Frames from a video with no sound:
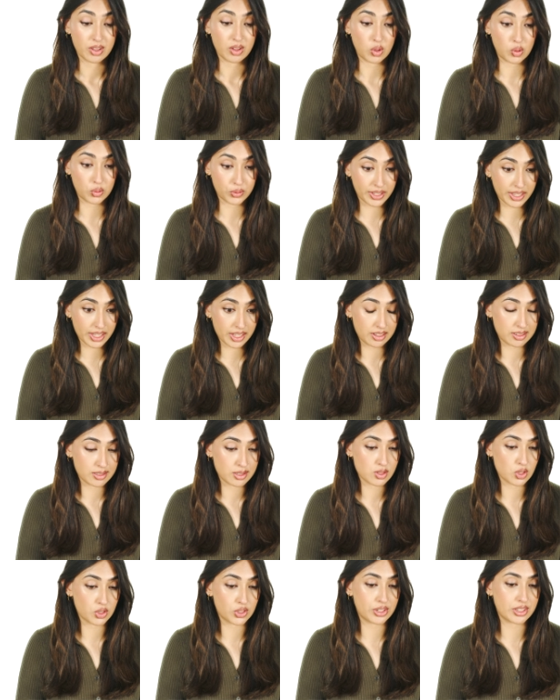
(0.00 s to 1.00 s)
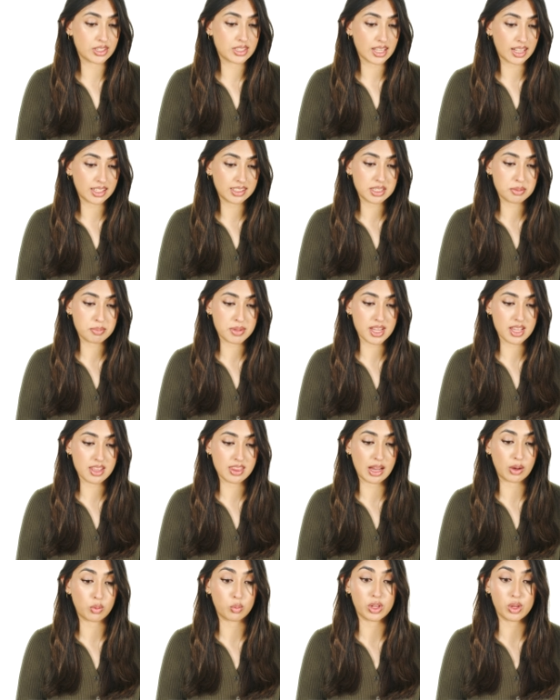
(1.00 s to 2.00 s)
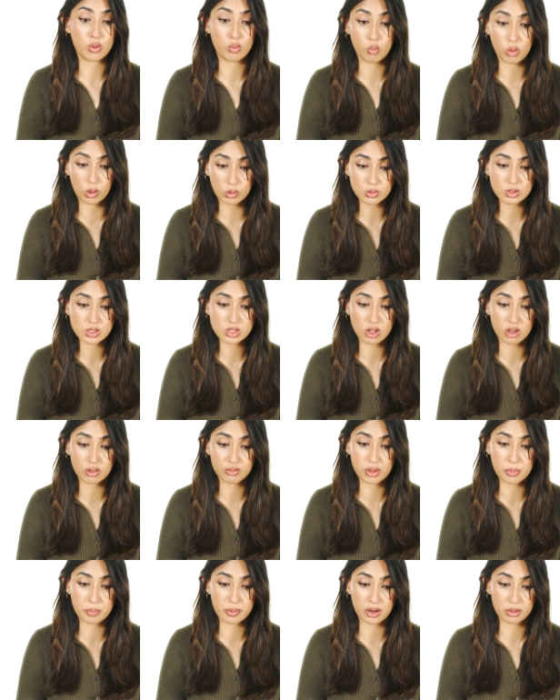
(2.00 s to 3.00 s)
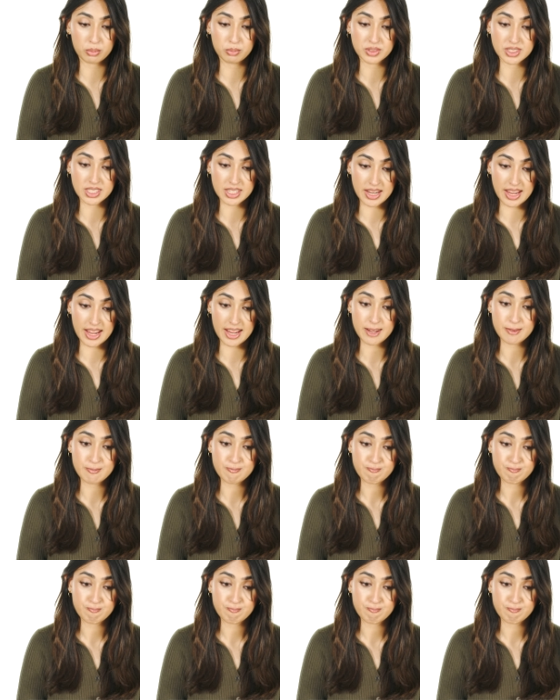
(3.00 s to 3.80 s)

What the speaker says: Okay, so you're telling me that we won't solve the problem today?